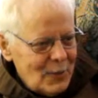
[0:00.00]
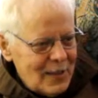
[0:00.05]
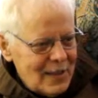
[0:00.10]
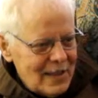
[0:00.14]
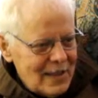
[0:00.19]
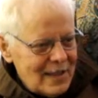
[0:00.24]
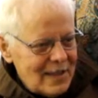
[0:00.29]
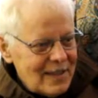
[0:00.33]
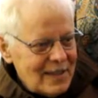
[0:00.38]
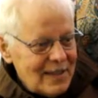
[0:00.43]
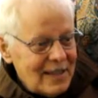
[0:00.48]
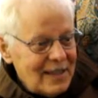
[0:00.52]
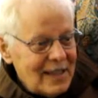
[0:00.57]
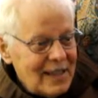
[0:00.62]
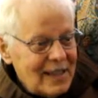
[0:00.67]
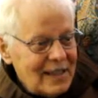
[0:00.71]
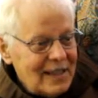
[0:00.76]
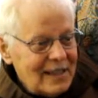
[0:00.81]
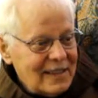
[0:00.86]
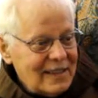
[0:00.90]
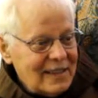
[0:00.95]
whether
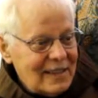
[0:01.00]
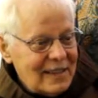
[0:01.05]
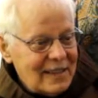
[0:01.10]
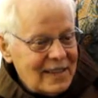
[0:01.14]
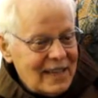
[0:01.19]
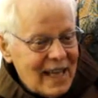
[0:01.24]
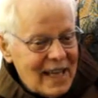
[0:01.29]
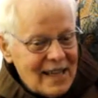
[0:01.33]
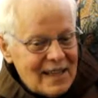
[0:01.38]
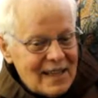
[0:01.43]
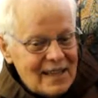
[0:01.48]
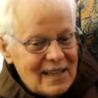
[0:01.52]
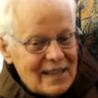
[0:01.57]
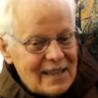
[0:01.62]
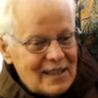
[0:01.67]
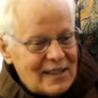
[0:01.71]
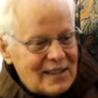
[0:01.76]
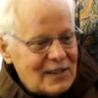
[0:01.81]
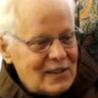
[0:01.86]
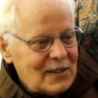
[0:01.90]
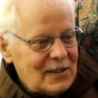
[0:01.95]
they're
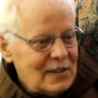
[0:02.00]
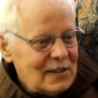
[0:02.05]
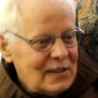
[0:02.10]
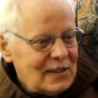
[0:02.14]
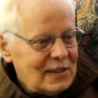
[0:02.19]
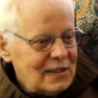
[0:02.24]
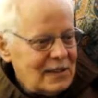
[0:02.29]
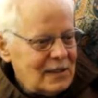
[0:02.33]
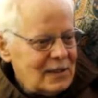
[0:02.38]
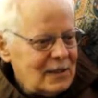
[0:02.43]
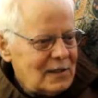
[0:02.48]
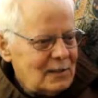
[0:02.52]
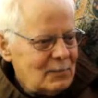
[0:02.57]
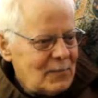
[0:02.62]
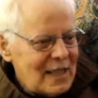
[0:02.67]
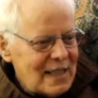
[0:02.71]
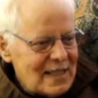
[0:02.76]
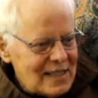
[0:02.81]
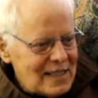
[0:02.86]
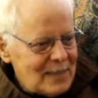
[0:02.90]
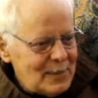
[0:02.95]
Catholics, uh,
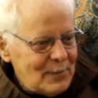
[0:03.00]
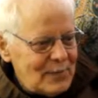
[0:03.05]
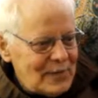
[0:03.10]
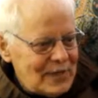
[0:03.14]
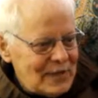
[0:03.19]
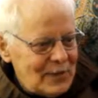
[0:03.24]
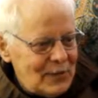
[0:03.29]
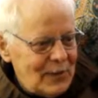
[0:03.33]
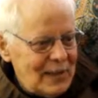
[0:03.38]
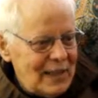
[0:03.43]
Muslims